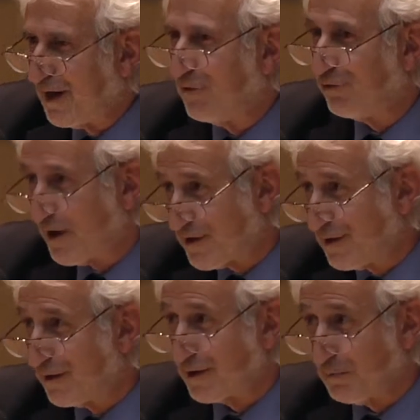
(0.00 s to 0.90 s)
a
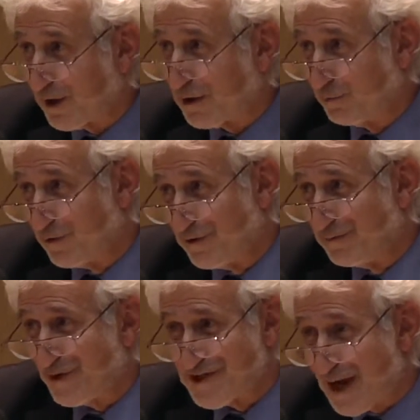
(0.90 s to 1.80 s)
very
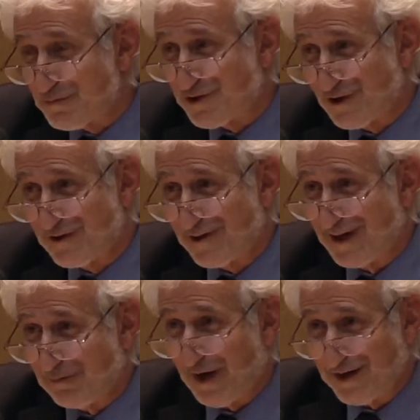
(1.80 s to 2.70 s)
rebuttable presumption
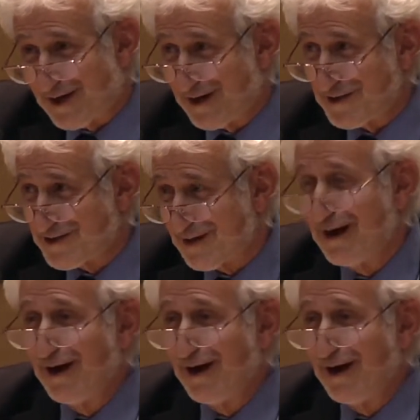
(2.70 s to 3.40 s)
in my case.